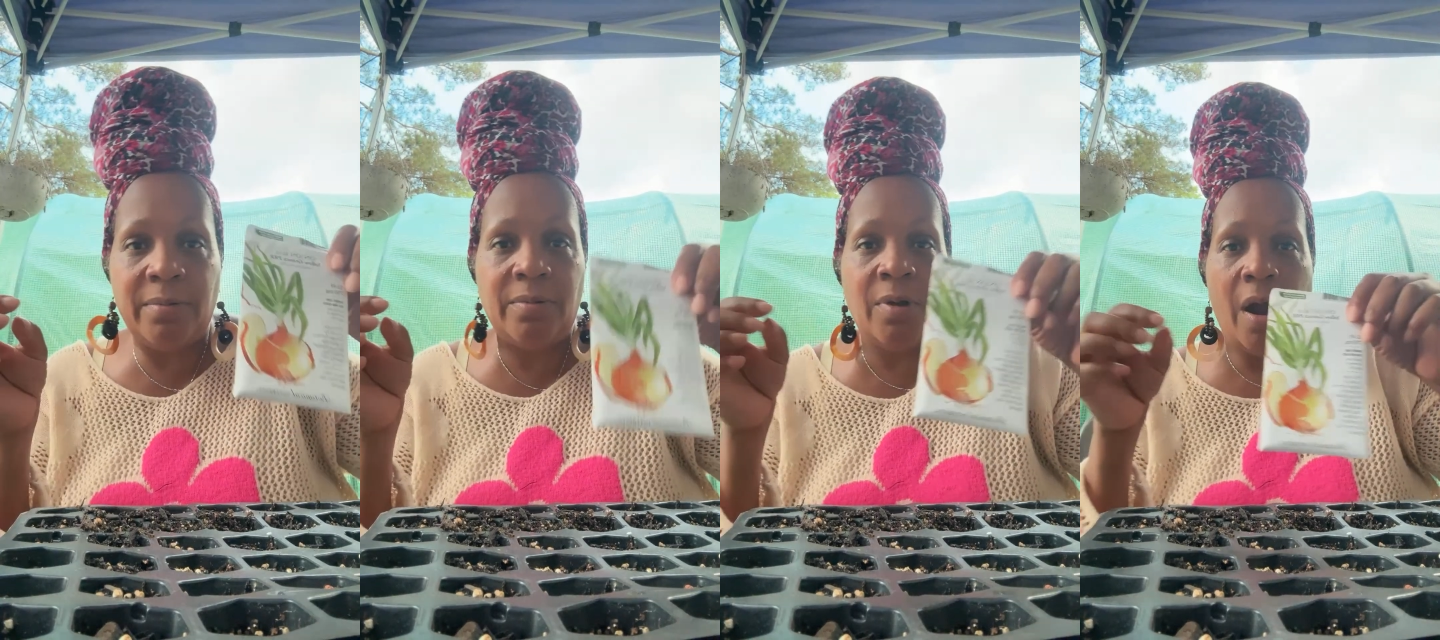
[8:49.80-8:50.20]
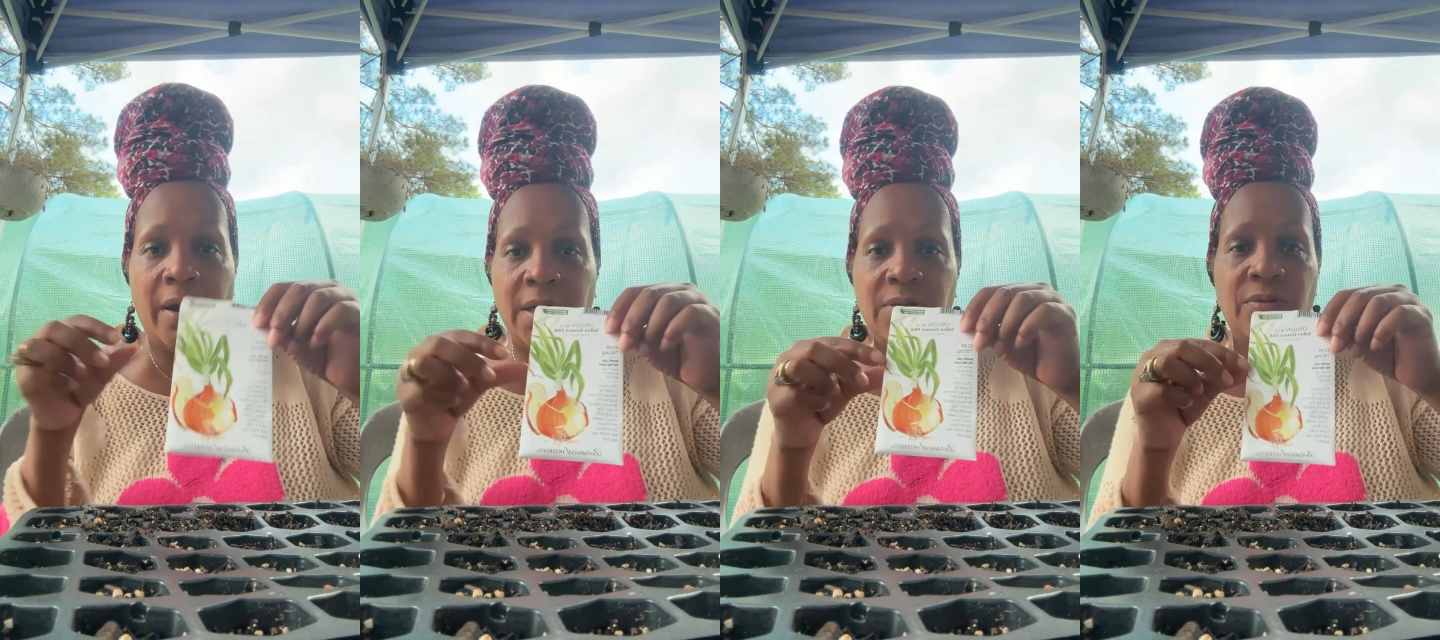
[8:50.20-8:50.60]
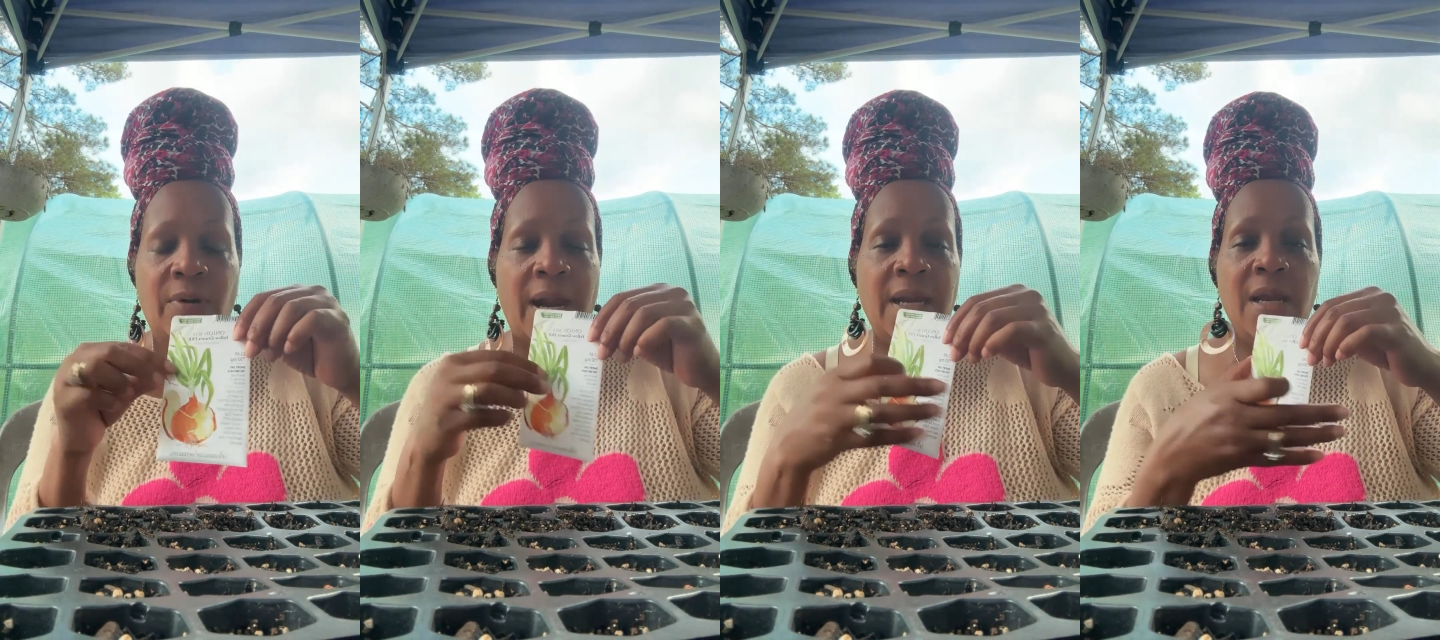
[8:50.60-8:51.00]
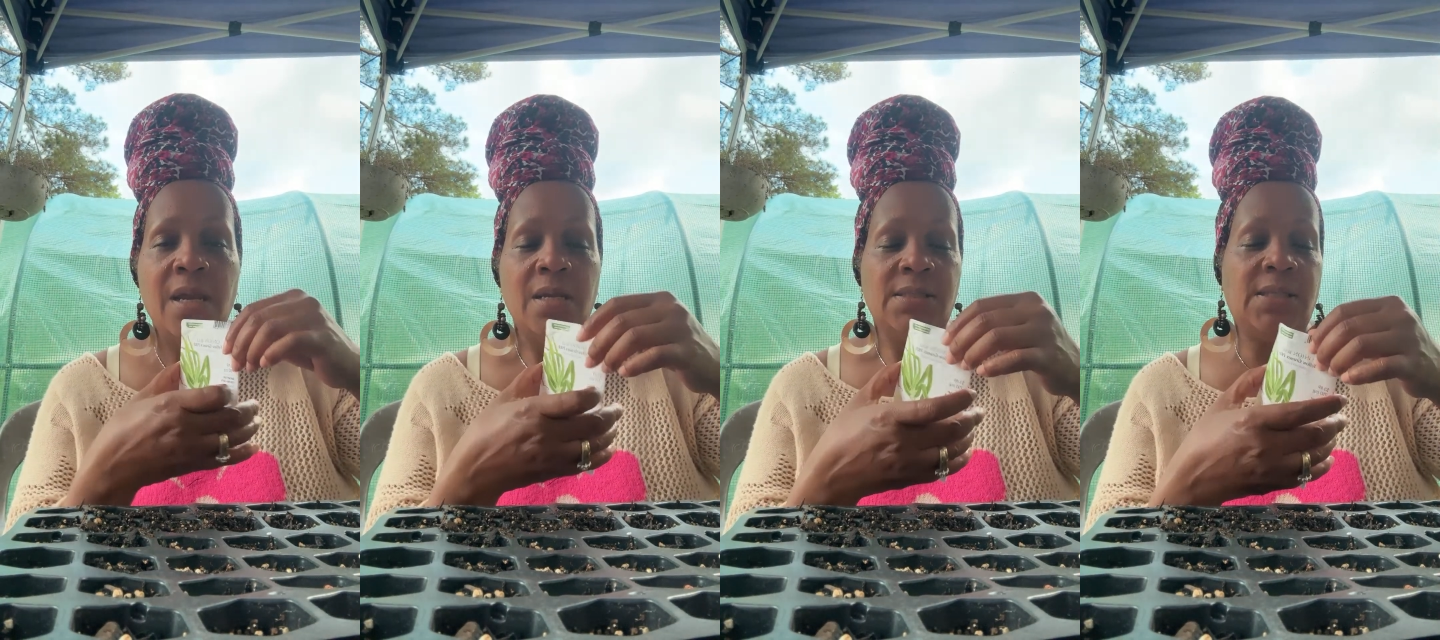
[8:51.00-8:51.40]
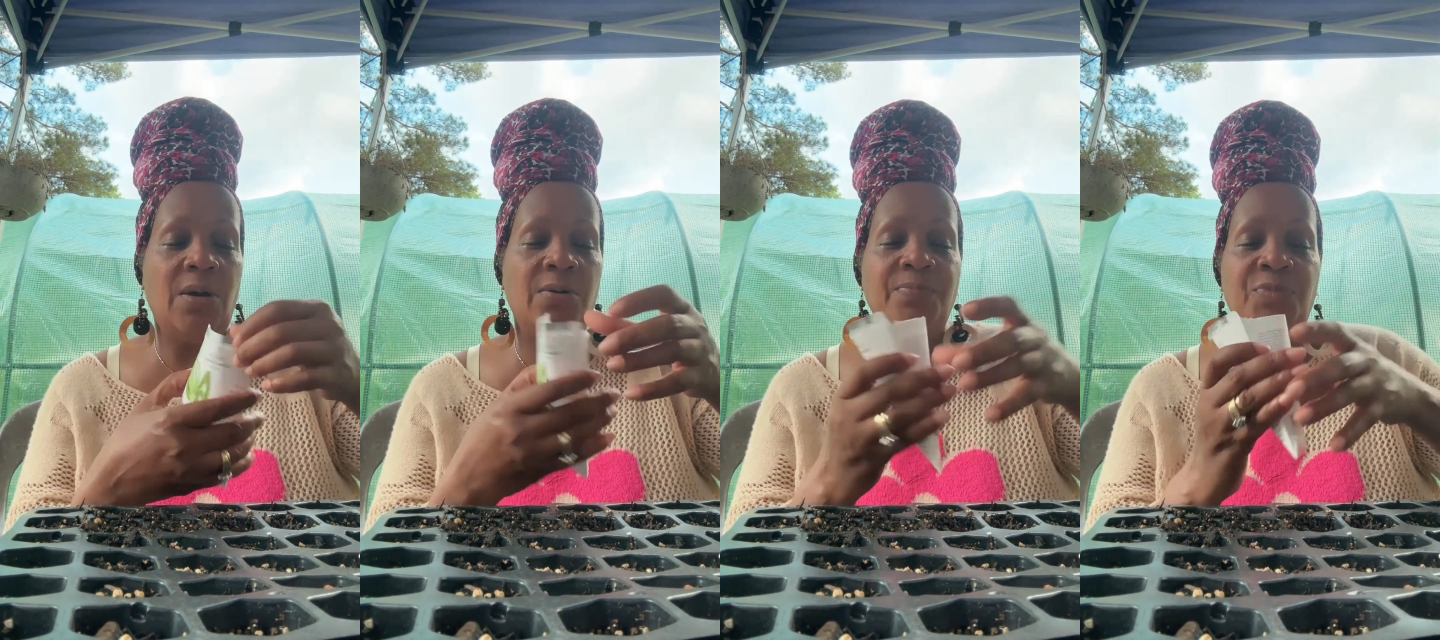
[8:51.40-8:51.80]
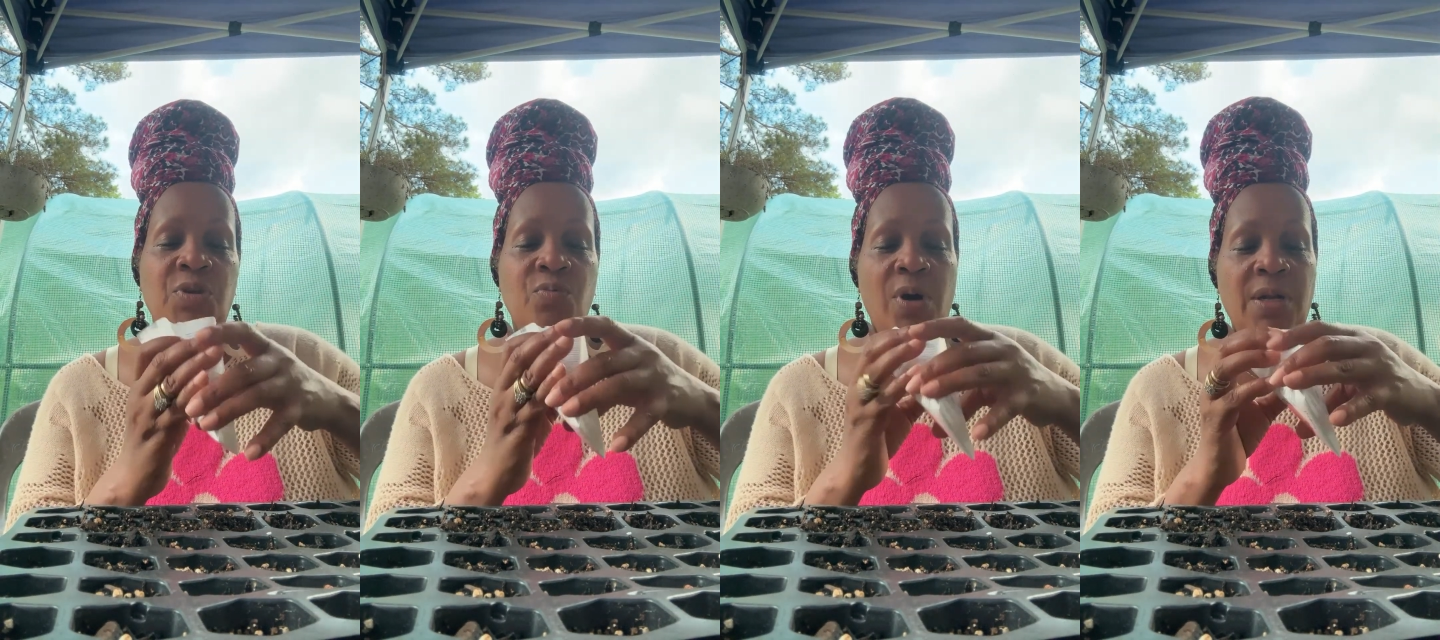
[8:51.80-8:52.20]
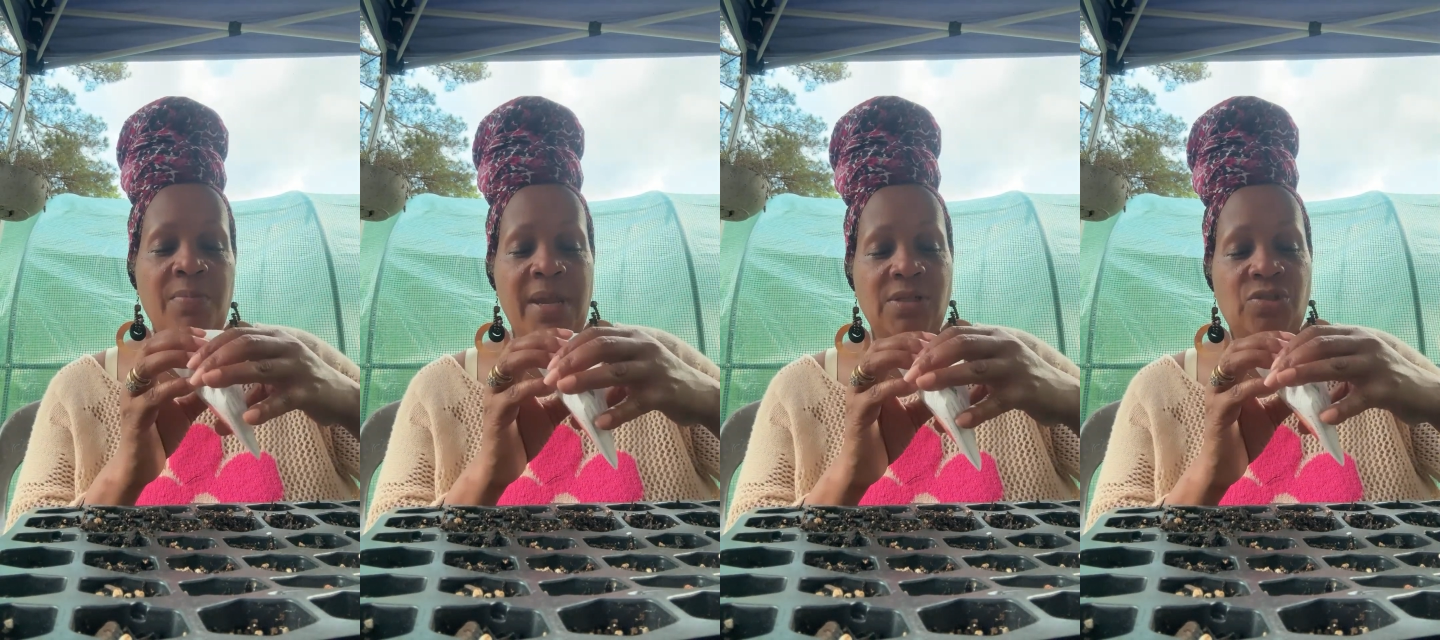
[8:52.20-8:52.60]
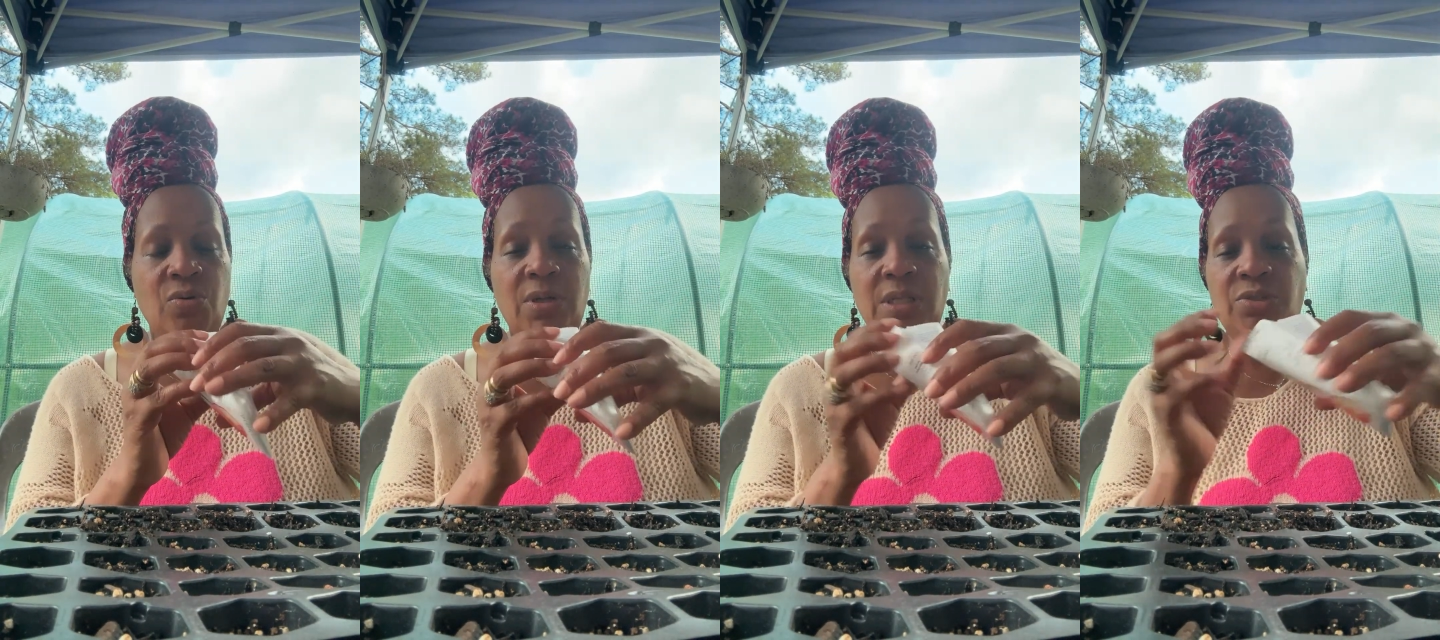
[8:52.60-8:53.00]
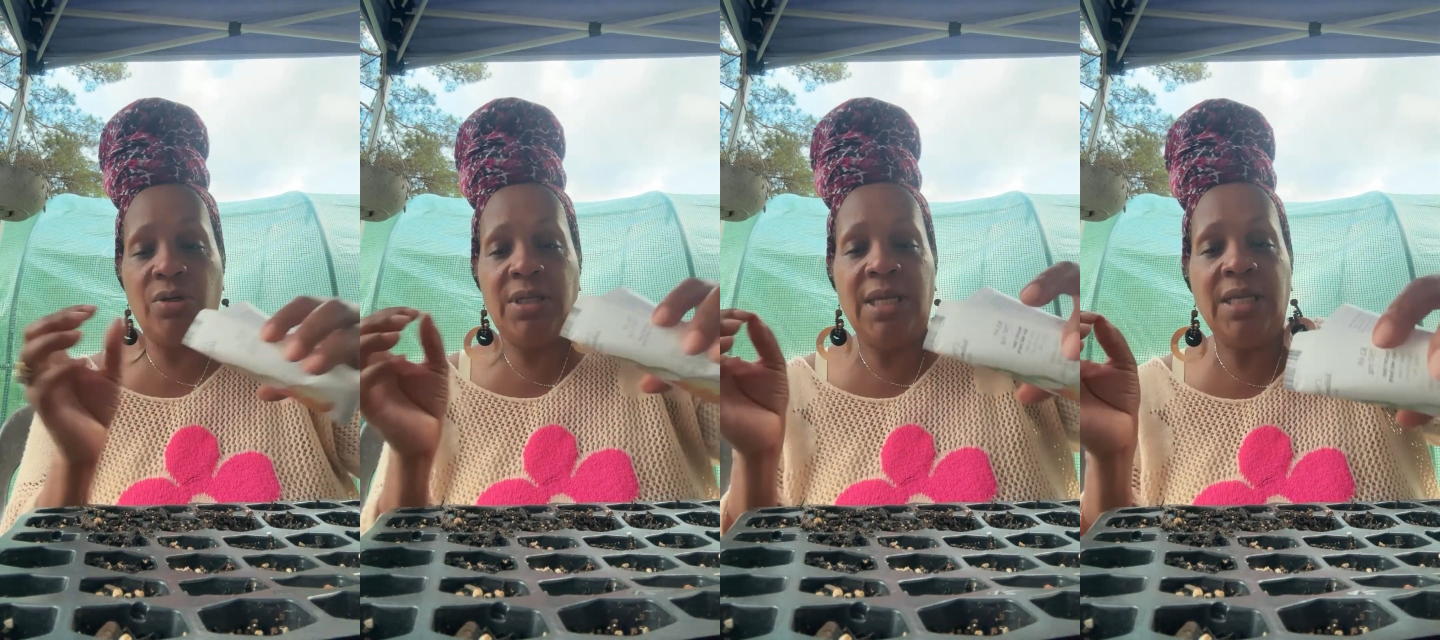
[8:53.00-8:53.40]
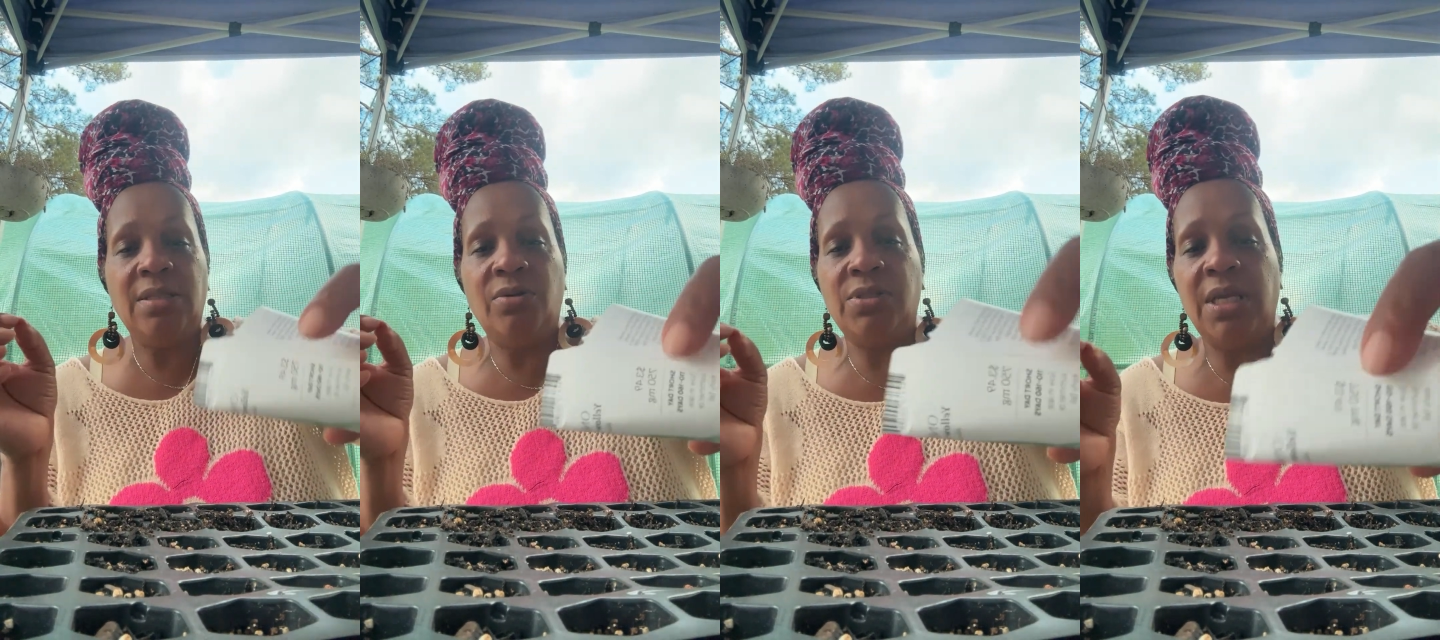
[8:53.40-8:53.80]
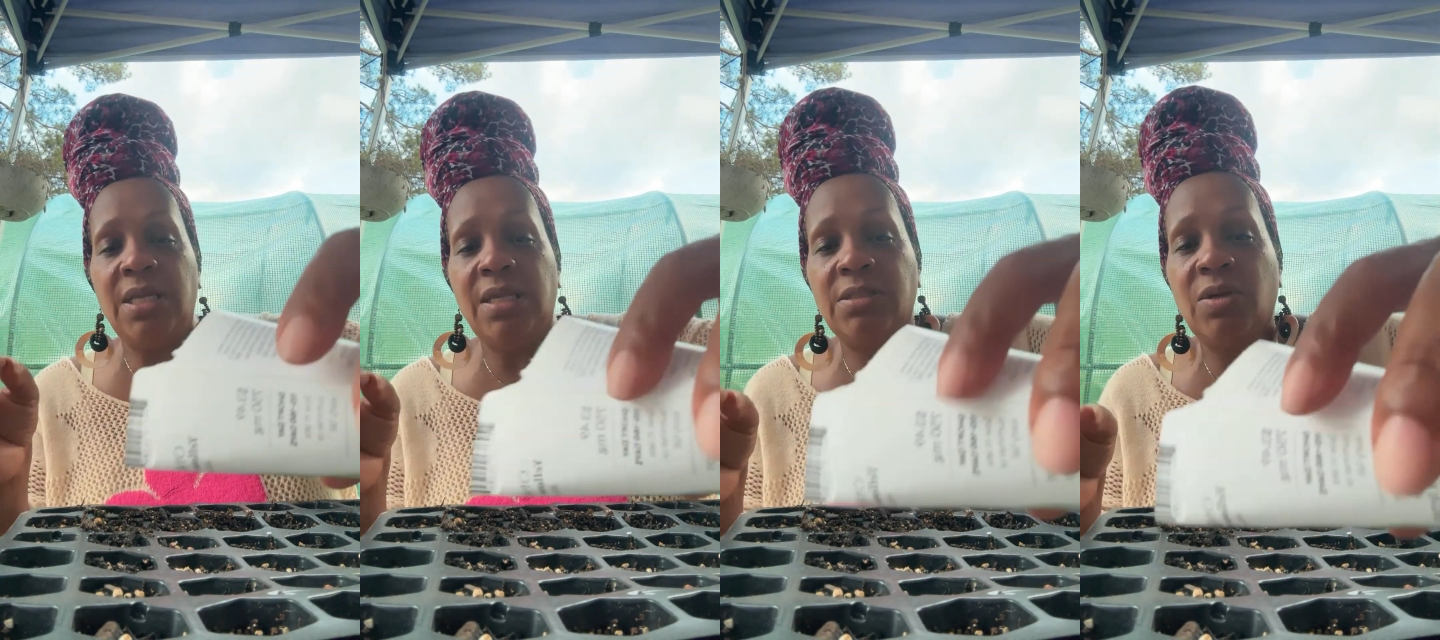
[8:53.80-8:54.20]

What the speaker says: garden, right? So you want to make sure that you're getting those in there.